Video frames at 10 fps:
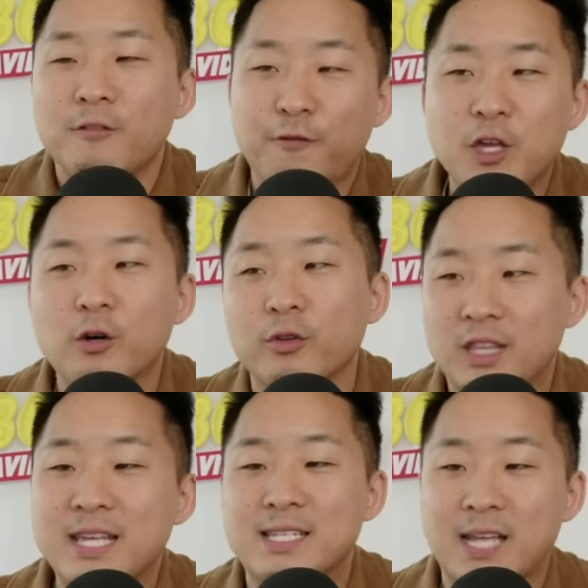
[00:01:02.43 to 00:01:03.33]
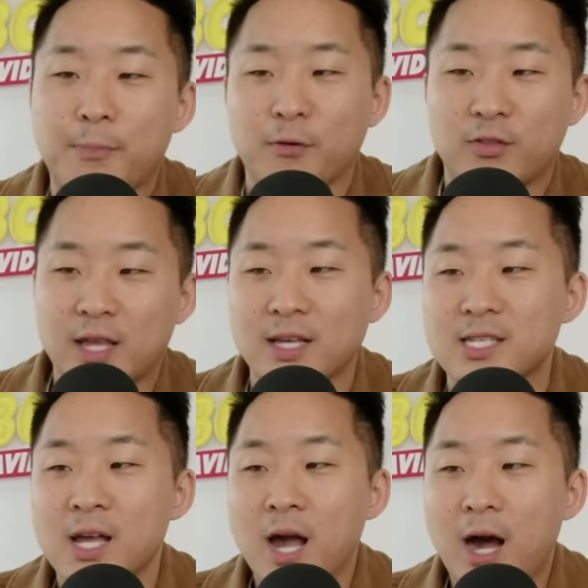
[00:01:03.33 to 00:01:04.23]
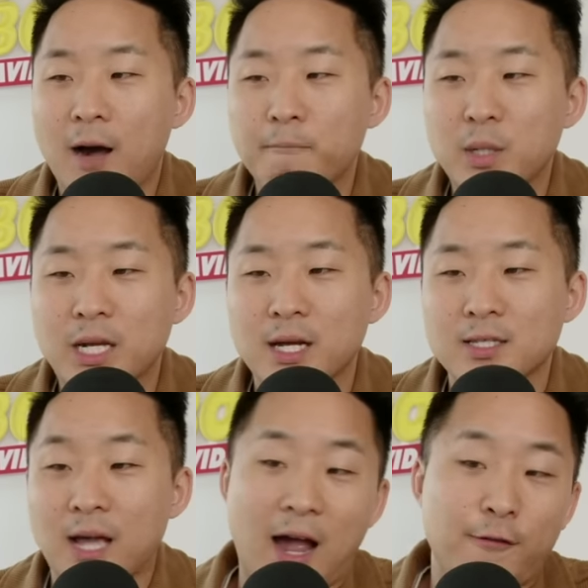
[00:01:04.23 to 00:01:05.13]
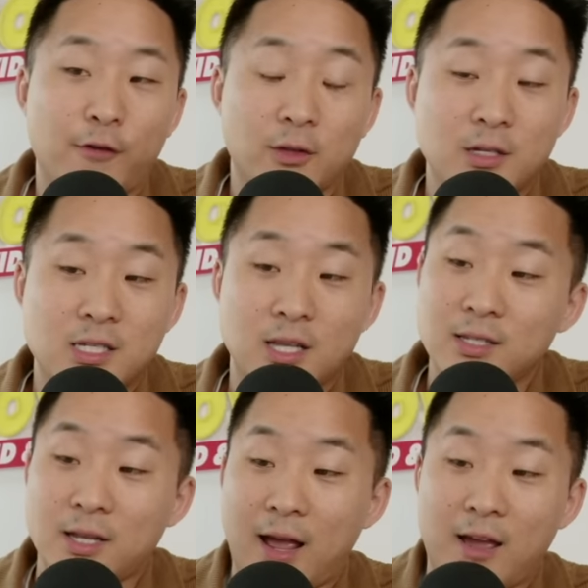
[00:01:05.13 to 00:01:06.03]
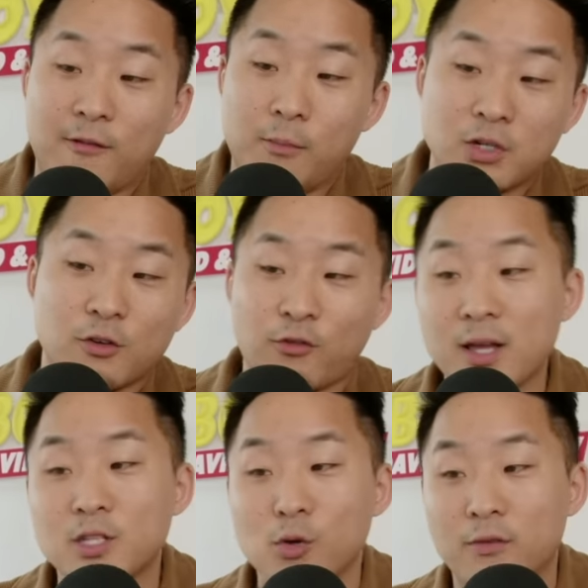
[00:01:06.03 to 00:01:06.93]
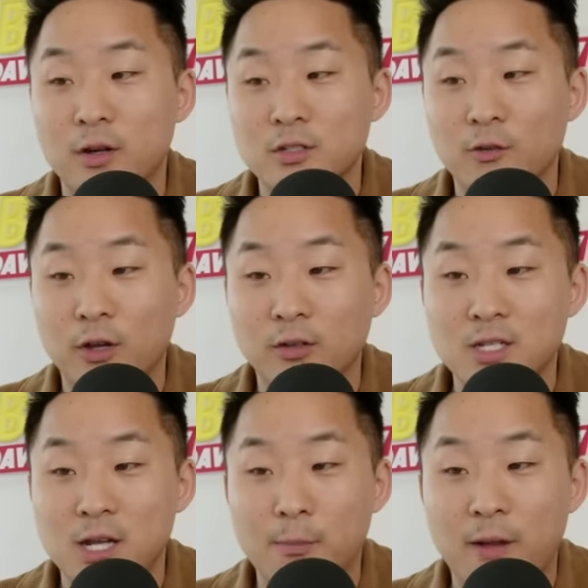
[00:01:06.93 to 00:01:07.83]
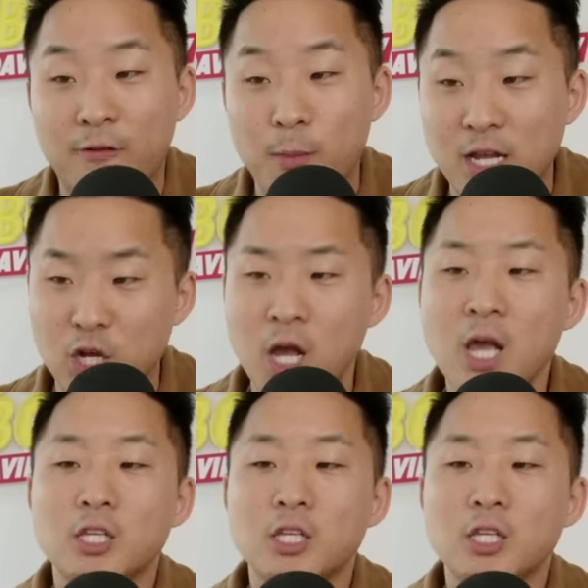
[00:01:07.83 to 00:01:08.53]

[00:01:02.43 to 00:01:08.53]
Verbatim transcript: feel these type of things um, because I felt these things, and I have a bunch of friends who have also felt this coming back from Asia.